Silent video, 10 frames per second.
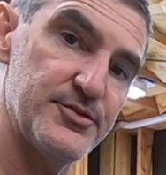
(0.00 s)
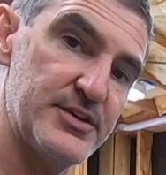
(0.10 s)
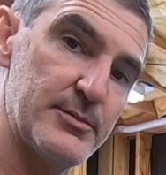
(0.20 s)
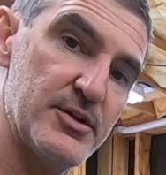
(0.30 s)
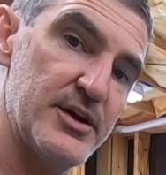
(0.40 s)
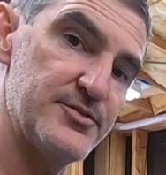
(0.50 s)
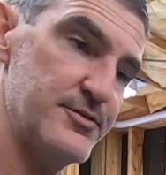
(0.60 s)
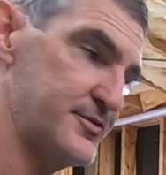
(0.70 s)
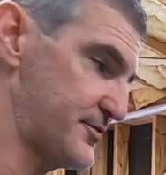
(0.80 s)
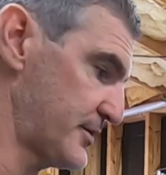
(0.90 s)

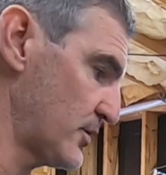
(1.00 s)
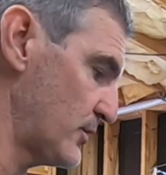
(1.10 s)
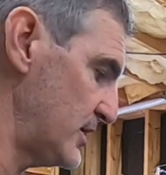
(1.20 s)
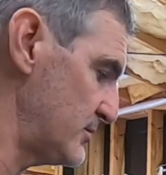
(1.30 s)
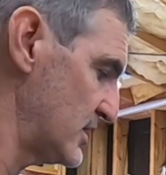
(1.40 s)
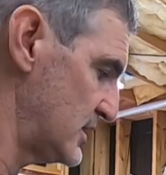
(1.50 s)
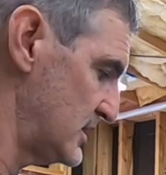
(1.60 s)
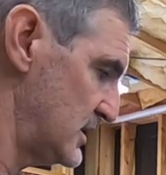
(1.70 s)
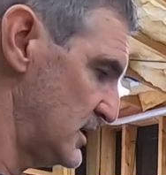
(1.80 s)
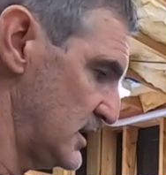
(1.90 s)
stabilizer stringer web,
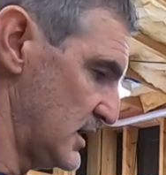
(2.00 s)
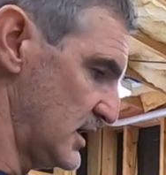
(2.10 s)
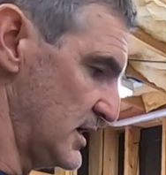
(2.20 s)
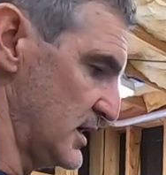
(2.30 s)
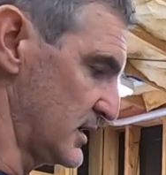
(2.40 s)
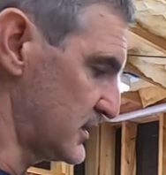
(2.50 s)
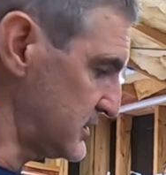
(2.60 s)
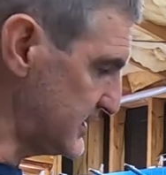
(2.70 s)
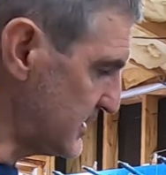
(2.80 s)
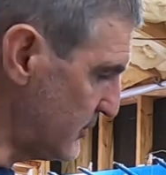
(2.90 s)
uh,
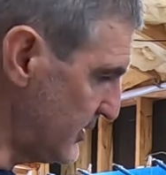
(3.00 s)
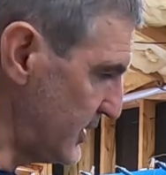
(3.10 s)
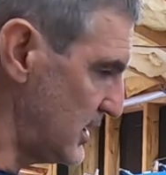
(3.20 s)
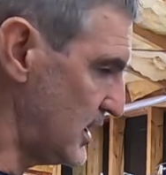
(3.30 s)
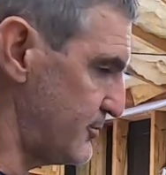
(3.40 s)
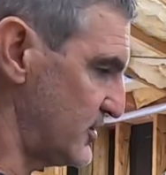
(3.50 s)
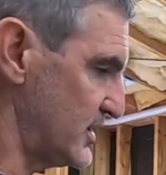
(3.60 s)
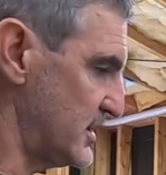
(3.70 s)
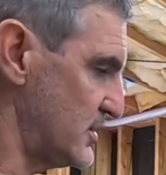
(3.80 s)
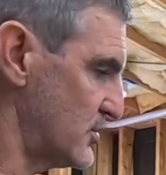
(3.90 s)
cleco it up in
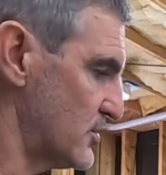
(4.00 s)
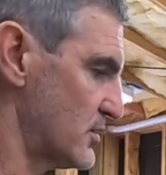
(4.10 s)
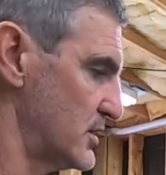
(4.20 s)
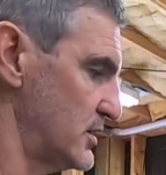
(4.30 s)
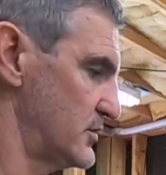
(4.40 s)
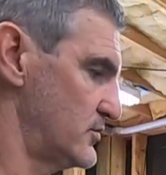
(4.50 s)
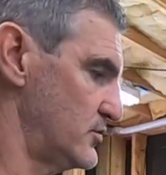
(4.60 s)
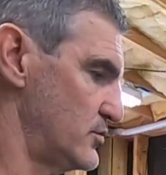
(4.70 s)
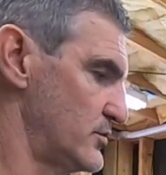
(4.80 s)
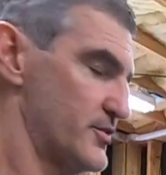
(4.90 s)
here
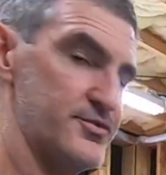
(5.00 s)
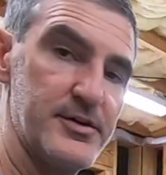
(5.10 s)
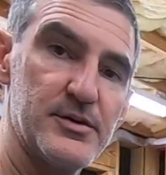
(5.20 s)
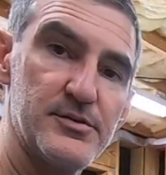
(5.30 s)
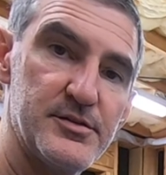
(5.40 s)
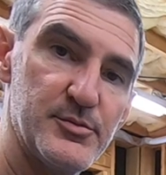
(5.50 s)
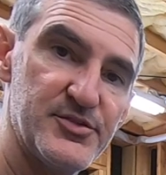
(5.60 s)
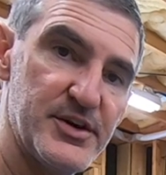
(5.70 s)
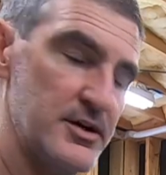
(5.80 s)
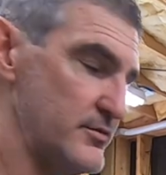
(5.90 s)
to the stringers
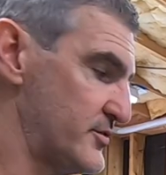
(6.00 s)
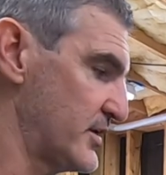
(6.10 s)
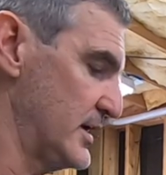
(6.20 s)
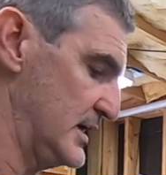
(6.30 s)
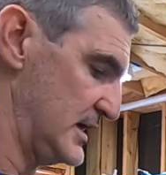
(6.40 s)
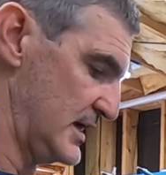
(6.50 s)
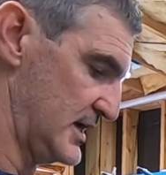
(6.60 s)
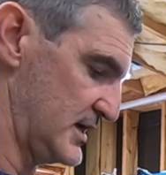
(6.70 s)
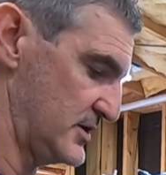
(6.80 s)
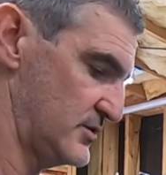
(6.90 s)
themselves,
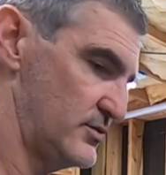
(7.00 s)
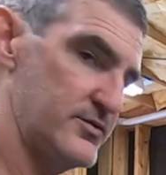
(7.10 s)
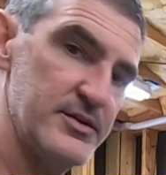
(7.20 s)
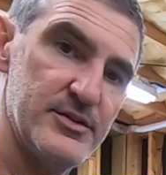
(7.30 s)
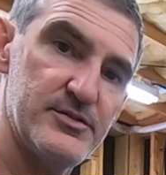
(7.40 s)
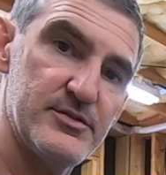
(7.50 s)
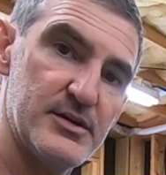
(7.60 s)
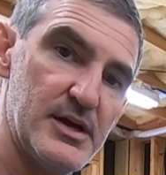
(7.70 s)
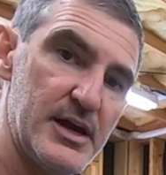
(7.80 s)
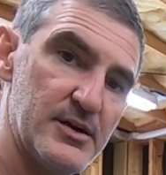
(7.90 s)
and use this
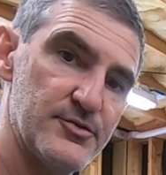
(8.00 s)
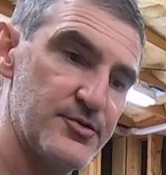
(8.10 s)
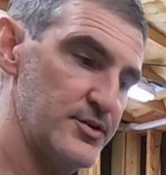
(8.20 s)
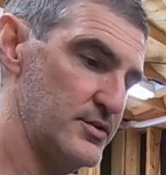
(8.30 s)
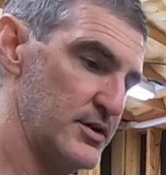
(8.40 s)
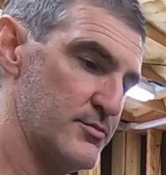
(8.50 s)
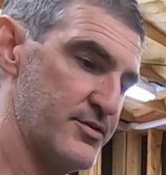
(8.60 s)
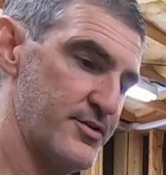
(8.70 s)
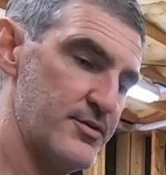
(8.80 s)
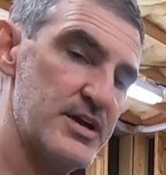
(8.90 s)
angle drill number
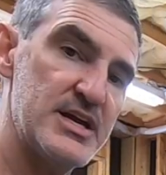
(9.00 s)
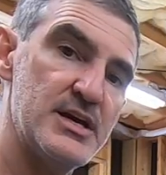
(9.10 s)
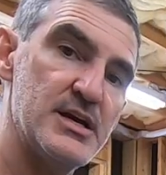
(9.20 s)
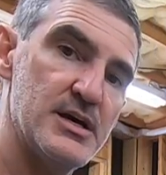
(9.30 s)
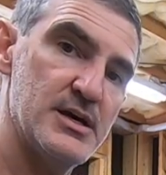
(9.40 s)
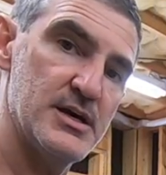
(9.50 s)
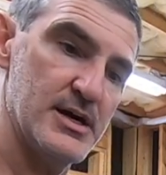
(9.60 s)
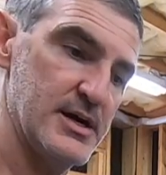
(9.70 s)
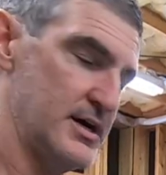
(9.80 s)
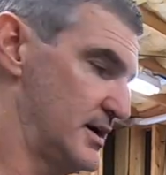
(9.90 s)
30
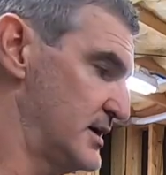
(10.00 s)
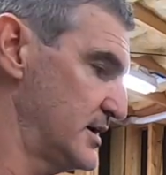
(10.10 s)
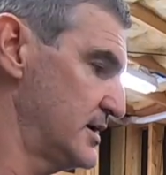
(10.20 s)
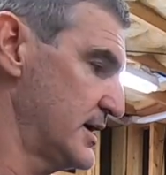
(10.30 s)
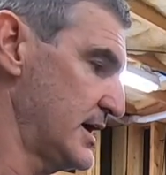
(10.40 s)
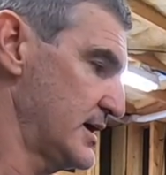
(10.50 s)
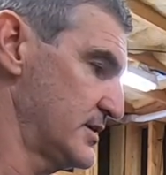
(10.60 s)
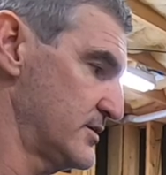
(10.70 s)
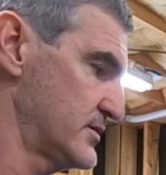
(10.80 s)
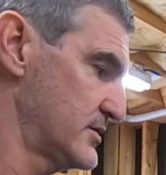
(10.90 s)
uh,
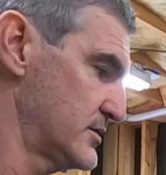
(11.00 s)
and